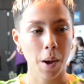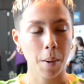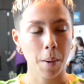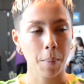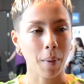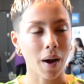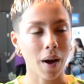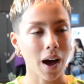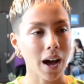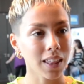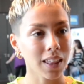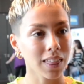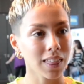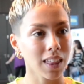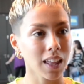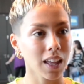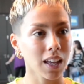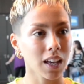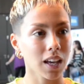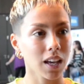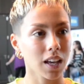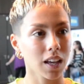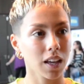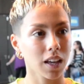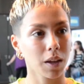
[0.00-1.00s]
but I
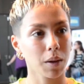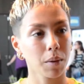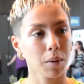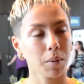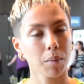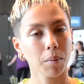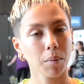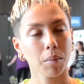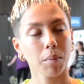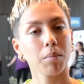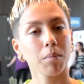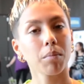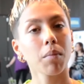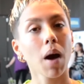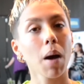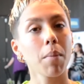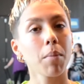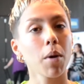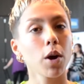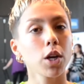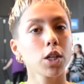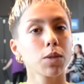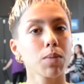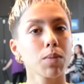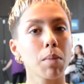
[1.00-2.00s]
think my
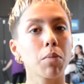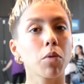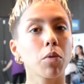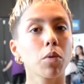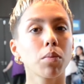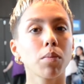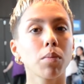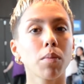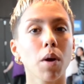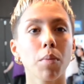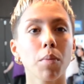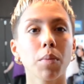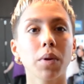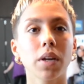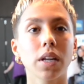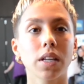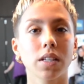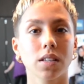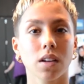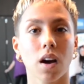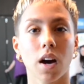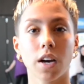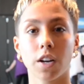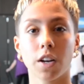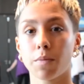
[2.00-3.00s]
most memorable moment
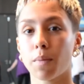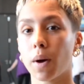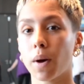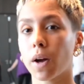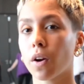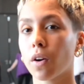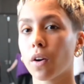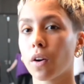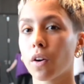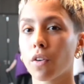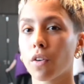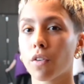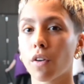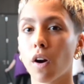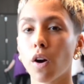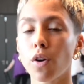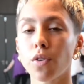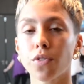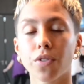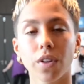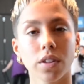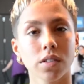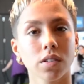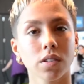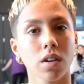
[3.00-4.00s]
is kind of my
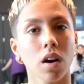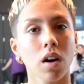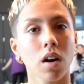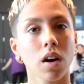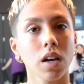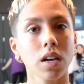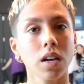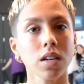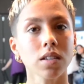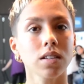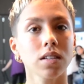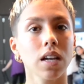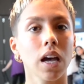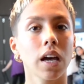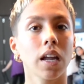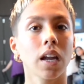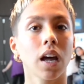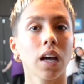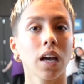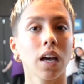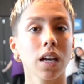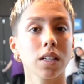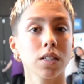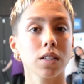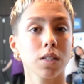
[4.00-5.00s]
growth as an artist, and
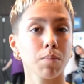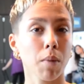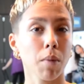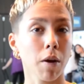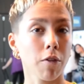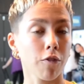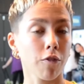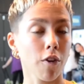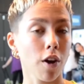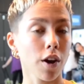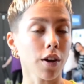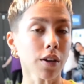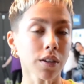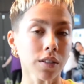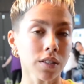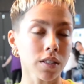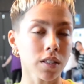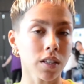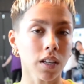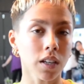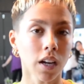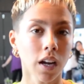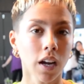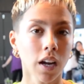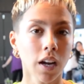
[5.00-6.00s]
I guess my first
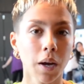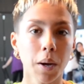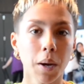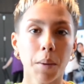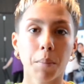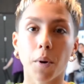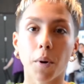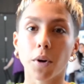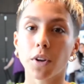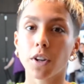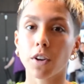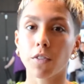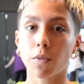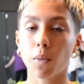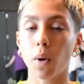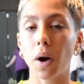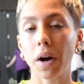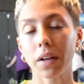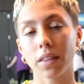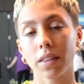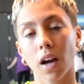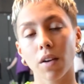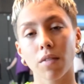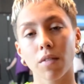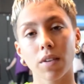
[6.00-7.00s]
body of
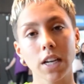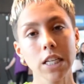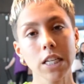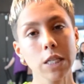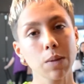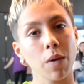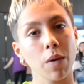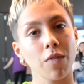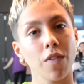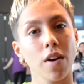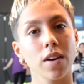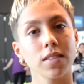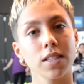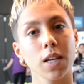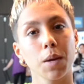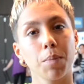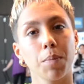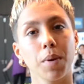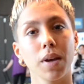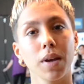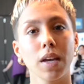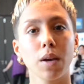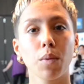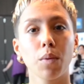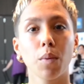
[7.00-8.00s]
work that I released, my first
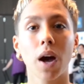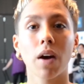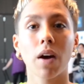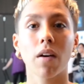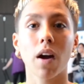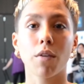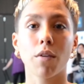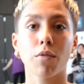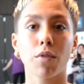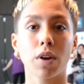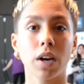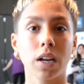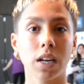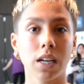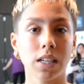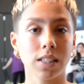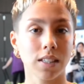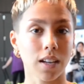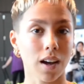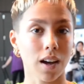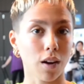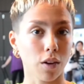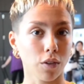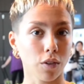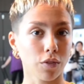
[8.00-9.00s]
EP, where I really
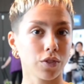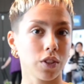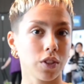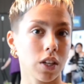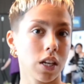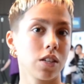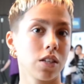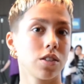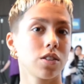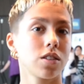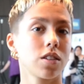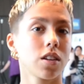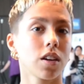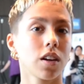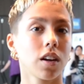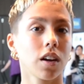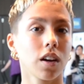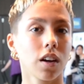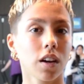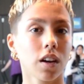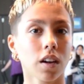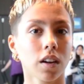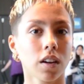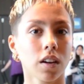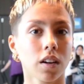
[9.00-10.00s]
delved
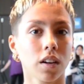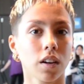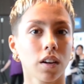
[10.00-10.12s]
into